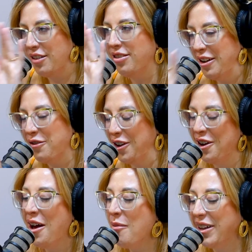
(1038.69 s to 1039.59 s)
think for you,
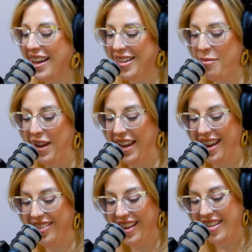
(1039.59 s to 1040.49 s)
but like to be
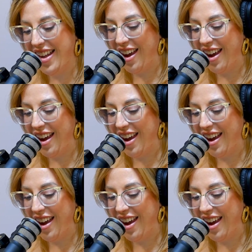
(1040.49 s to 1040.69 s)
in this